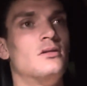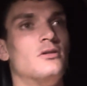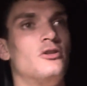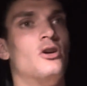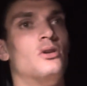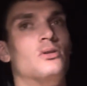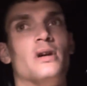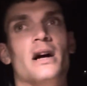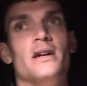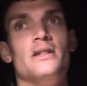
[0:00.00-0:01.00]
No,
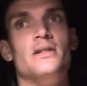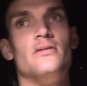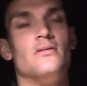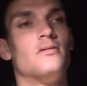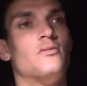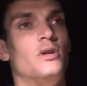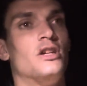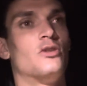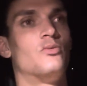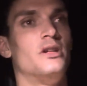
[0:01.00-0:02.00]
guys, we
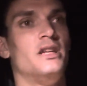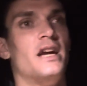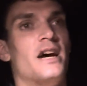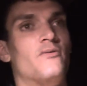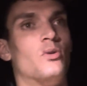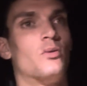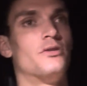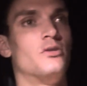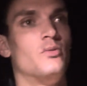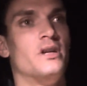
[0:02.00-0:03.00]
could really have the
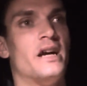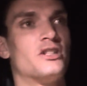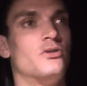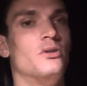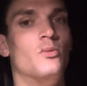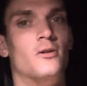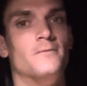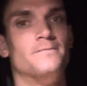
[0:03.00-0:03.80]
world that we actually want.